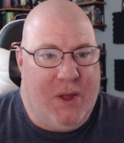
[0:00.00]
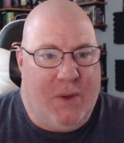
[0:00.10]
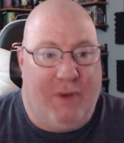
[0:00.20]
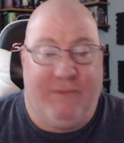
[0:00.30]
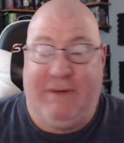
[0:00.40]

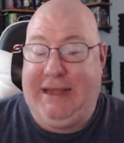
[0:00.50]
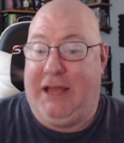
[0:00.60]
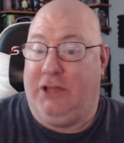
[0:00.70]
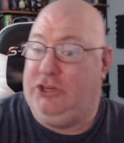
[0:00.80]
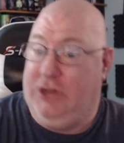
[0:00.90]
Well,
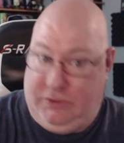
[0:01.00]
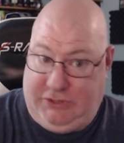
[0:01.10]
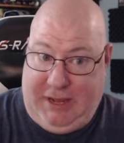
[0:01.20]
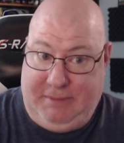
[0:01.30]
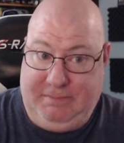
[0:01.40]
Vidal shows
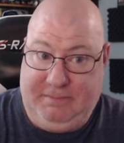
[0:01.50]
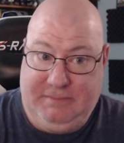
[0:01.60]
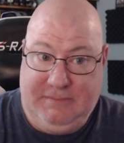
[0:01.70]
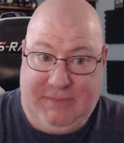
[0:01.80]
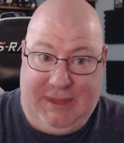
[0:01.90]
up
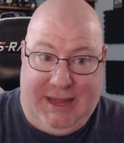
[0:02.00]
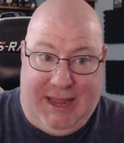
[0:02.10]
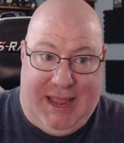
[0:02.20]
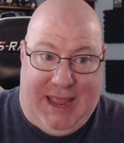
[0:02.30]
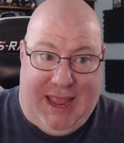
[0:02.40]

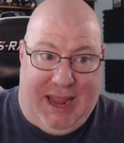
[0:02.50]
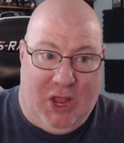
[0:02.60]
and